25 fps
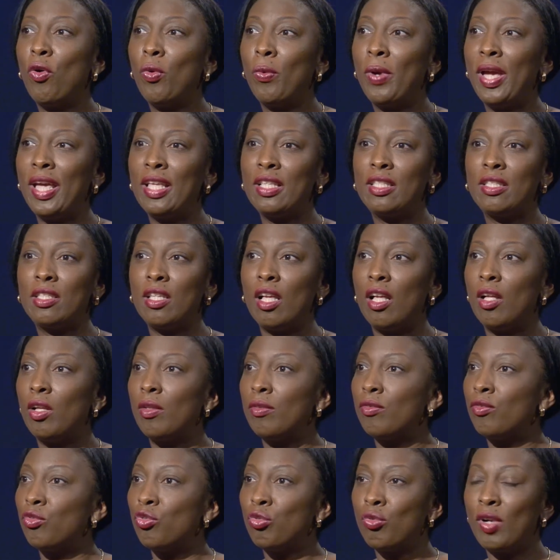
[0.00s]
always
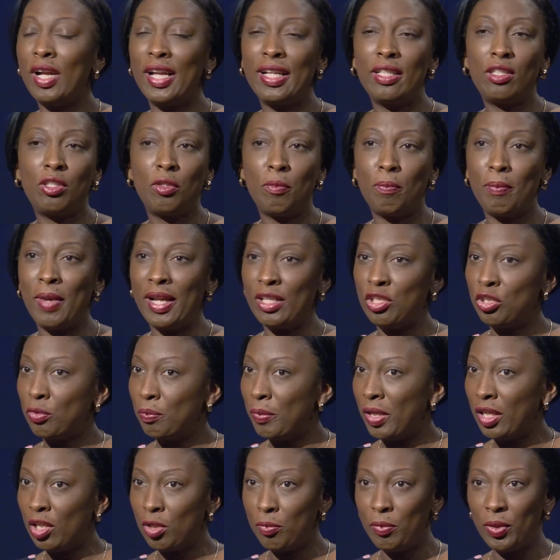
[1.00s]
trying to
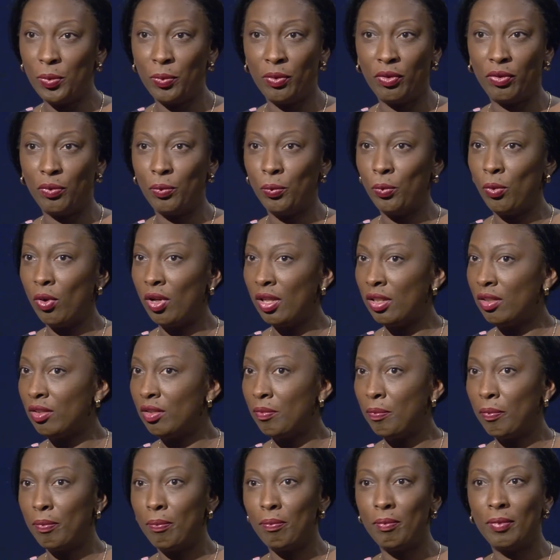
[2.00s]
matchmake me with
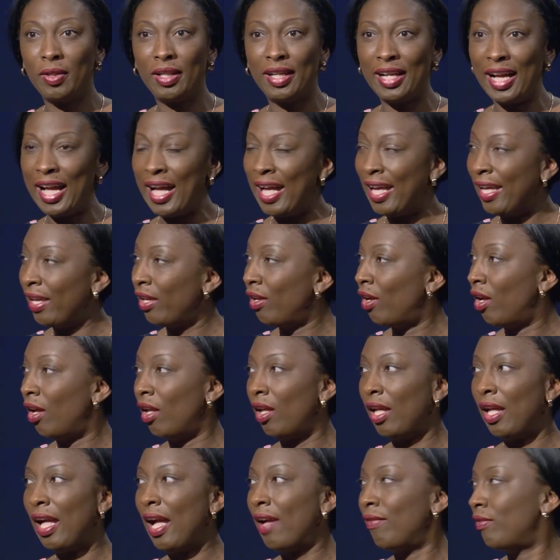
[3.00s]
one guy
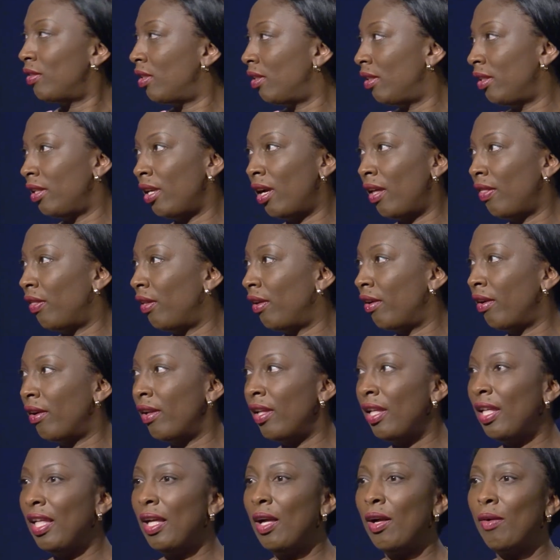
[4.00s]
after the other,
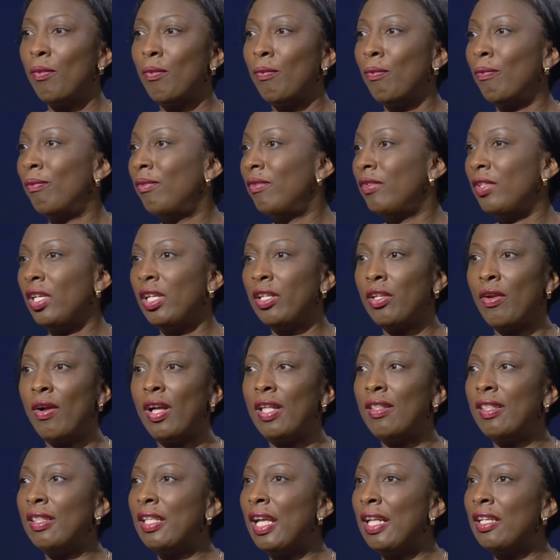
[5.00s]
you know,
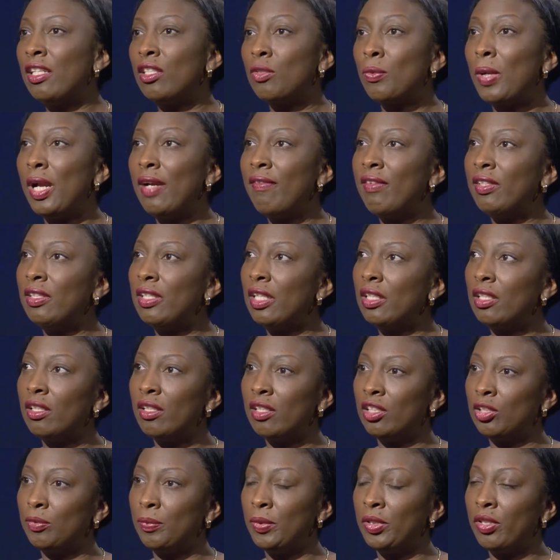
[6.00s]
and it's quite
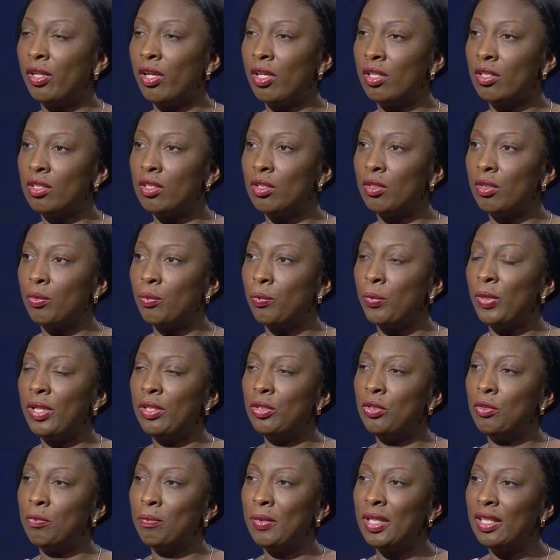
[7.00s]
ridiculous because when
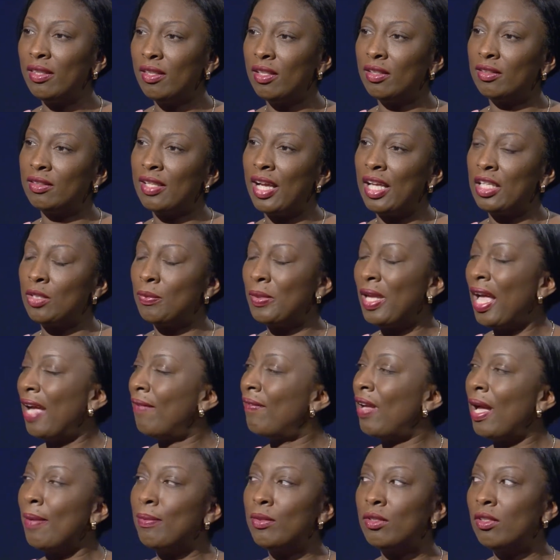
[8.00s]
you meet these guys, we have
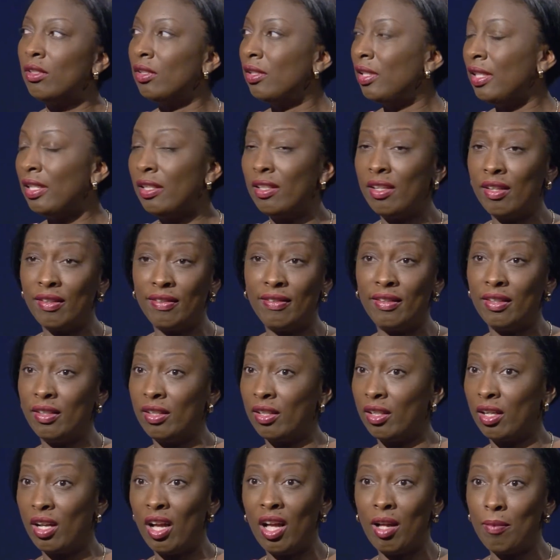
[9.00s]
absolutely nothing
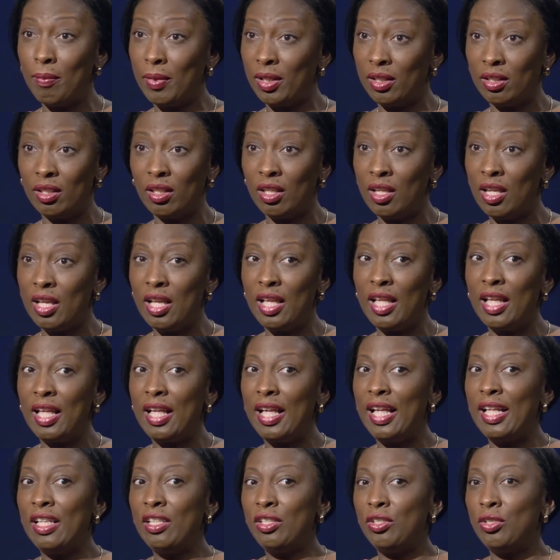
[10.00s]
in common. And